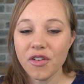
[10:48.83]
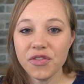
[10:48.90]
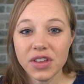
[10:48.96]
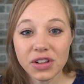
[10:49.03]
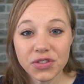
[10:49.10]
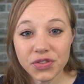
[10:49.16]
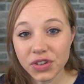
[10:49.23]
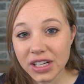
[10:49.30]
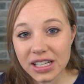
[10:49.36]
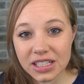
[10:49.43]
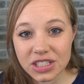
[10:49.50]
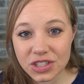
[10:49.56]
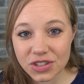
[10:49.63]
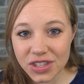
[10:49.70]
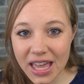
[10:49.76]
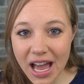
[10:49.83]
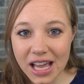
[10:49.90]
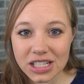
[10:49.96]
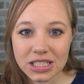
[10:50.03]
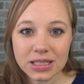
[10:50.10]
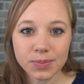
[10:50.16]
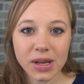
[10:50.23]
feel free to do
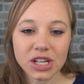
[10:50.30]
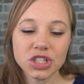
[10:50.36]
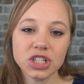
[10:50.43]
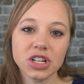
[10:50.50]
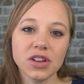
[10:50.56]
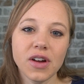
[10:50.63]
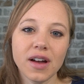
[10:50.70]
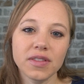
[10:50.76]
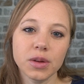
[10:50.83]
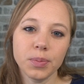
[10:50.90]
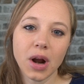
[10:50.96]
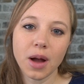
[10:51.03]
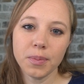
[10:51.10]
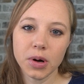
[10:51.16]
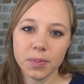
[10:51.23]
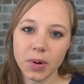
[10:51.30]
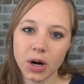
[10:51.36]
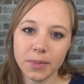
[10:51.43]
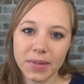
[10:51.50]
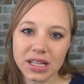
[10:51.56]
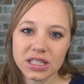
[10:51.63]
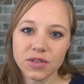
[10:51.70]
that. Just make sure you have the proper
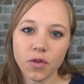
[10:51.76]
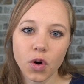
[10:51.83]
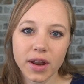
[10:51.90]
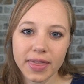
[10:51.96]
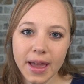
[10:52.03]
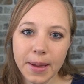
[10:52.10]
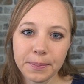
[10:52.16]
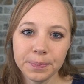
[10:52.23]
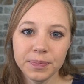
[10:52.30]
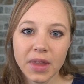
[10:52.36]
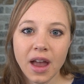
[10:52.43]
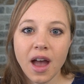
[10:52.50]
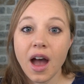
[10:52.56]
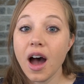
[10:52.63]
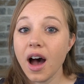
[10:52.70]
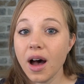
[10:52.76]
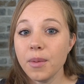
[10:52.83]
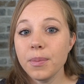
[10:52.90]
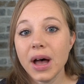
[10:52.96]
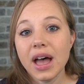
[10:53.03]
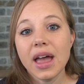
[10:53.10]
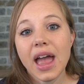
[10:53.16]
permits for them.
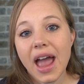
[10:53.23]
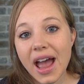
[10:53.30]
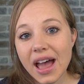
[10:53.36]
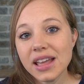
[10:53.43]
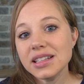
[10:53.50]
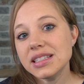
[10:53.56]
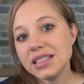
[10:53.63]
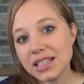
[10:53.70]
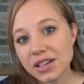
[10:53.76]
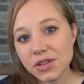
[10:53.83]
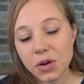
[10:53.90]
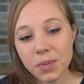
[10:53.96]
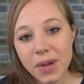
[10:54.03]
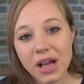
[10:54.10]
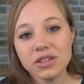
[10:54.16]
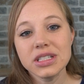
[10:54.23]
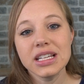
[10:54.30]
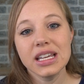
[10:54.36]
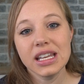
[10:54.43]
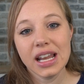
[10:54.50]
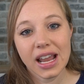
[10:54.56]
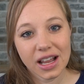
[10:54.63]
But at Signal
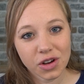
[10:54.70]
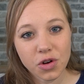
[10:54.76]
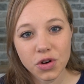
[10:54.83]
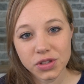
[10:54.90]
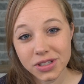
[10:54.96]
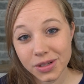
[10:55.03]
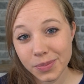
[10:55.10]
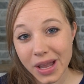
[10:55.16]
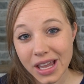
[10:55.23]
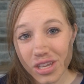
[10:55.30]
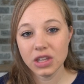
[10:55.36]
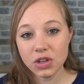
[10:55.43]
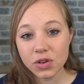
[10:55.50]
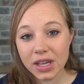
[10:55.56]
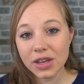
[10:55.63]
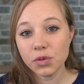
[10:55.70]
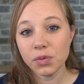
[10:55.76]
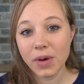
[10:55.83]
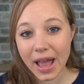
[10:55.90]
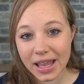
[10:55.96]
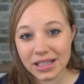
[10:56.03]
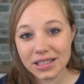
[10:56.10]
Mountain and Coulter Bay, you can
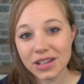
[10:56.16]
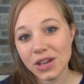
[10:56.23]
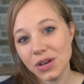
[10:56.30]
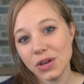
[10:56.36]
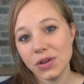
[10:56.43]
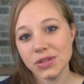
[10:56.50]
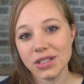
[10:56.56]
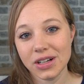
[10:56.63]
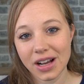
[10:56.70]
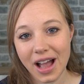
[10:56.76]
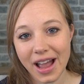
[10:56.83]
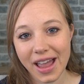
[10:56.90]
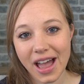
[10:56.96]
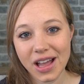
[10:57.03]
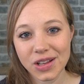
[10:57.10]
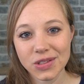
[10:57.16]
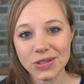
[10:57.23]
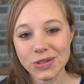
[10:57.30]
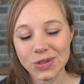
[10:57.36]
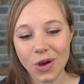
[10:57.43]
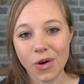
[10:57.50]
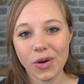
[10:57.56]
rent canoes or
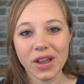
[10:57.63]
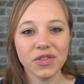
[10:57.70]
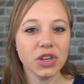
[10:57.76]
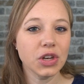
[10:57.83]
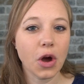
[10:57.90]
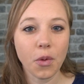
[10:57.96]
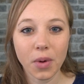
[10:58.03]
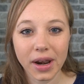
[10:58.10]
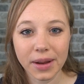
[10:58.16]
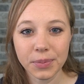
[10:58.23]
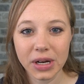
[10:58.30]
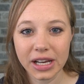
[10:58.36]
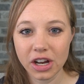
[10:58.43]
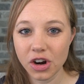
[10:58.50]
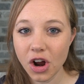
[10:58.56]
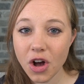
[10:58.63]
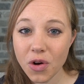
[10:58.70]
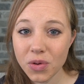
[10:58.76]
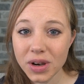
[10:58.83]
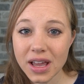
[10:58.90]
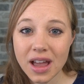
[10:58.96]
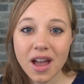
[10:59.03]
kayaks. So if you don't want to bring your
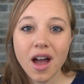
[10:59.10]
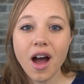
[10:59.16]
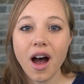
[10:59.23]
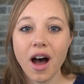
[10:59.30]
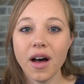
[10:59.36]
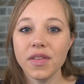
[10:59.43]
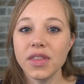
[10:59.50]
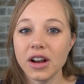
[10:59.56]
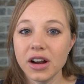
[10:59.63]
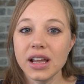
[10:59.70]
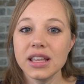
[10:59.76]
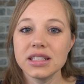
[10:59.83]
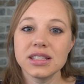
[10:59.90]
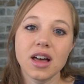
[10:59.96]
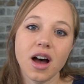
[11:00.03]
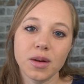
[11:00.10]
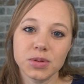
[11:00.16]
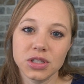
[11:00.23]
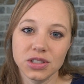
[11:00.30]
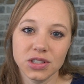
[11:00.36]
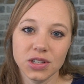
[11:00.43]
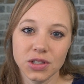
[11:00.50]
own, there is the
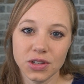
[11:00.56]
option to